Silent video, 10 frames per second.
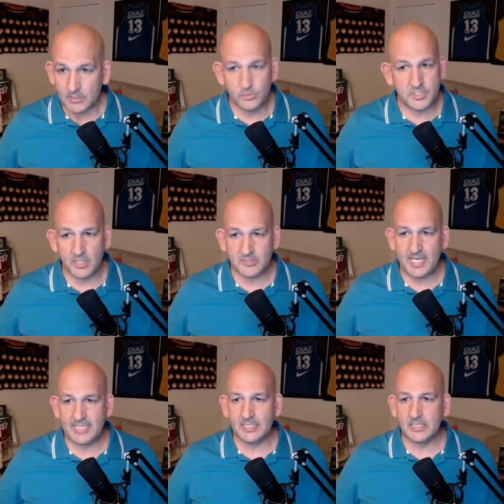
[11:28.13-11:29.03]
Lucy
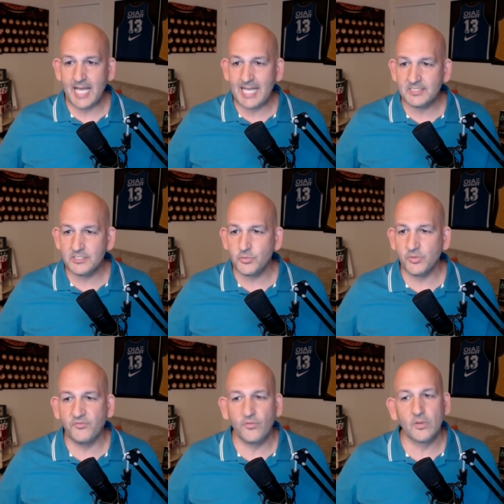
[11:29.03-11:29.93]
also has a lozenge
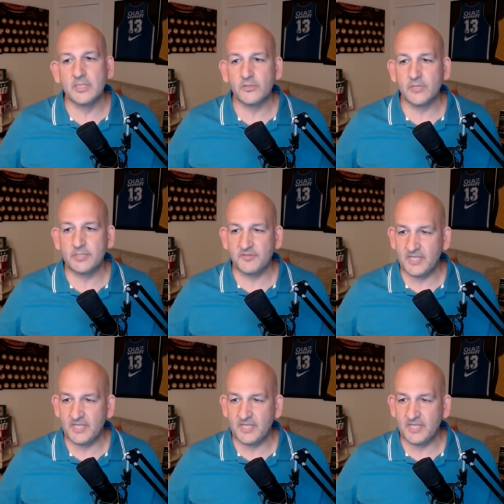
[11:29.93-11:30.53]
with four milligrams